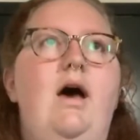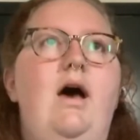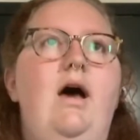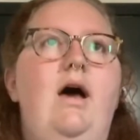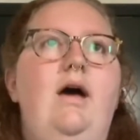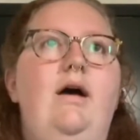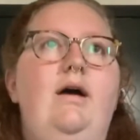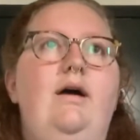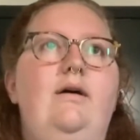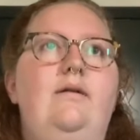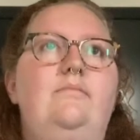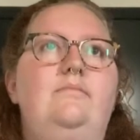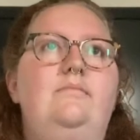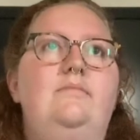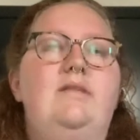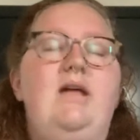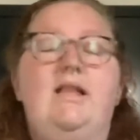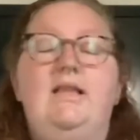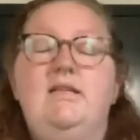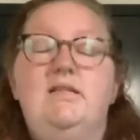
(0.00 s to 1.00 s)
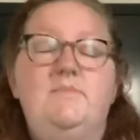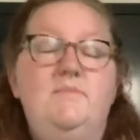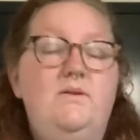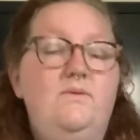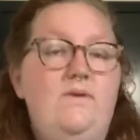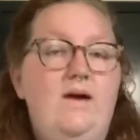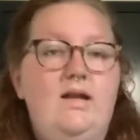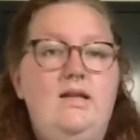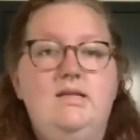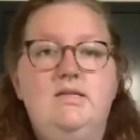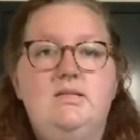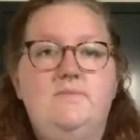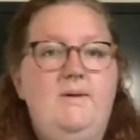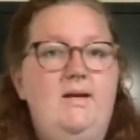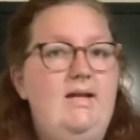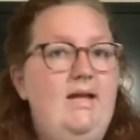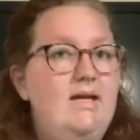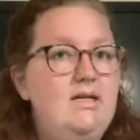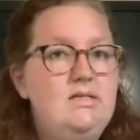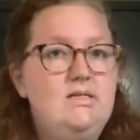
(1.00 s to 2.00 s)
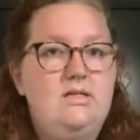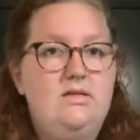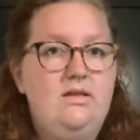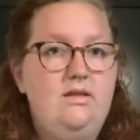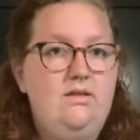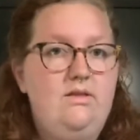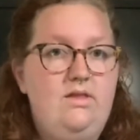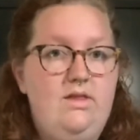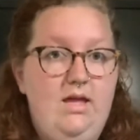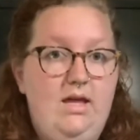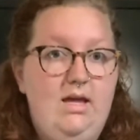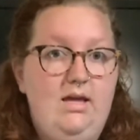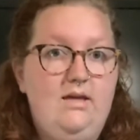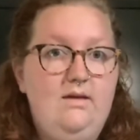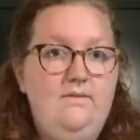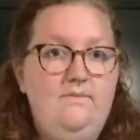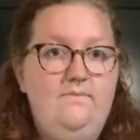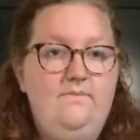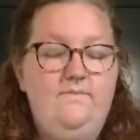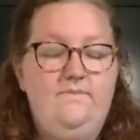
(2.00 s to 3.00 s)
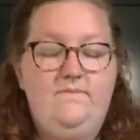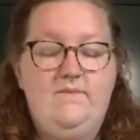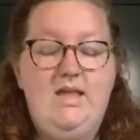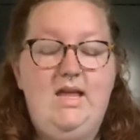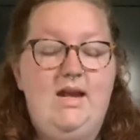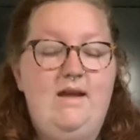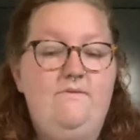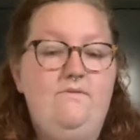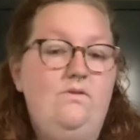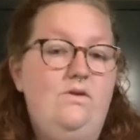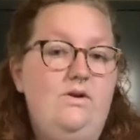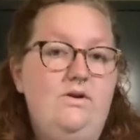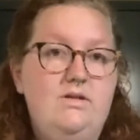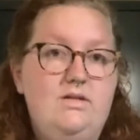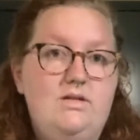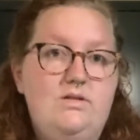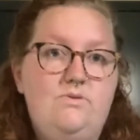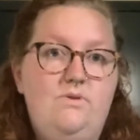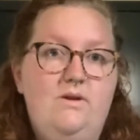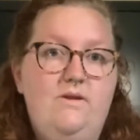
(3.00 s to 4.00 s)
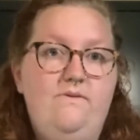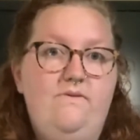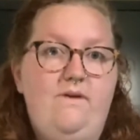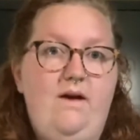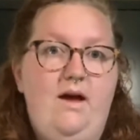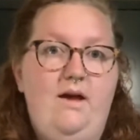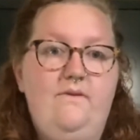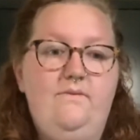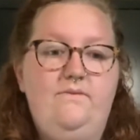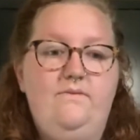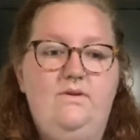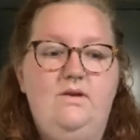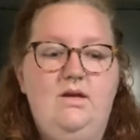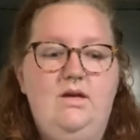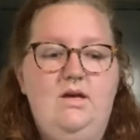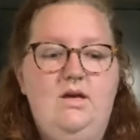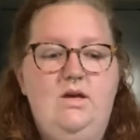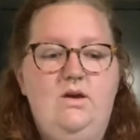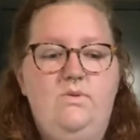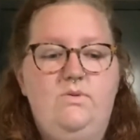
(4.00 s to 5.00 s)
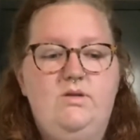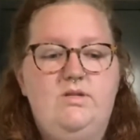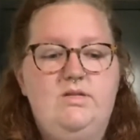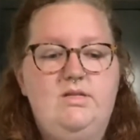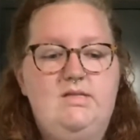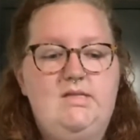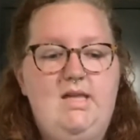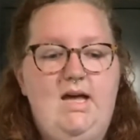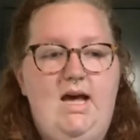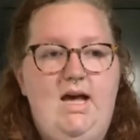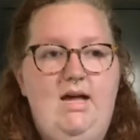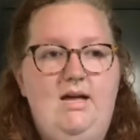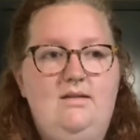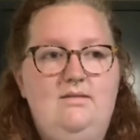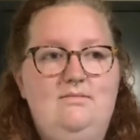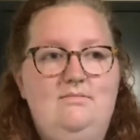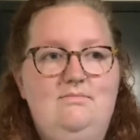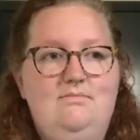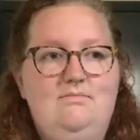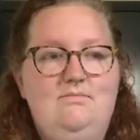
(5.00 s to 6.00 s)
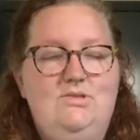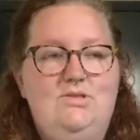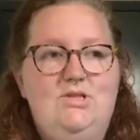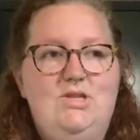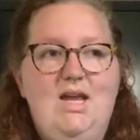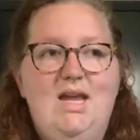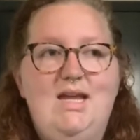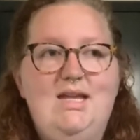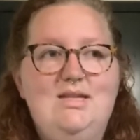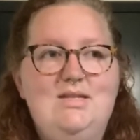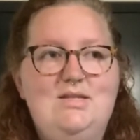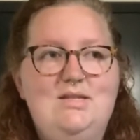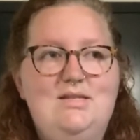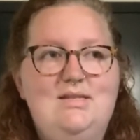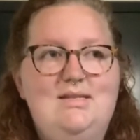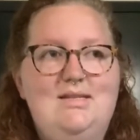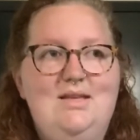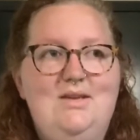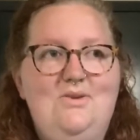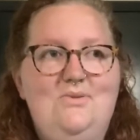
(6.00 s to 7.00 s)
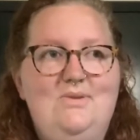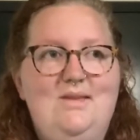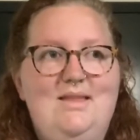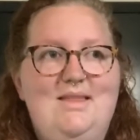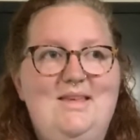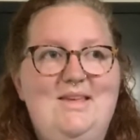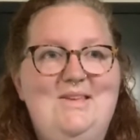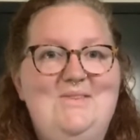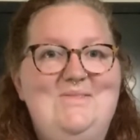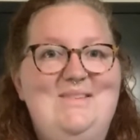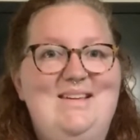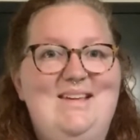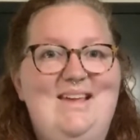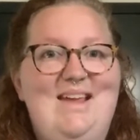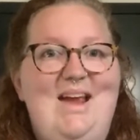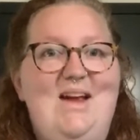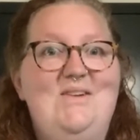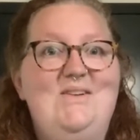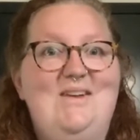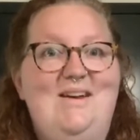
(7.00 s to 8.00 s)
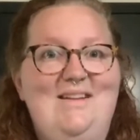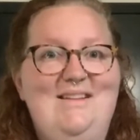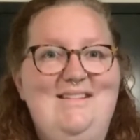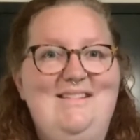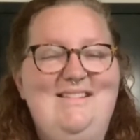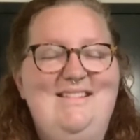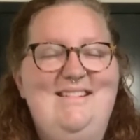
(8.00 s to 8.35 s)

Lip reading: That leads me right into my next thing that I've learned at 25, which is that change is the only thing you can count on.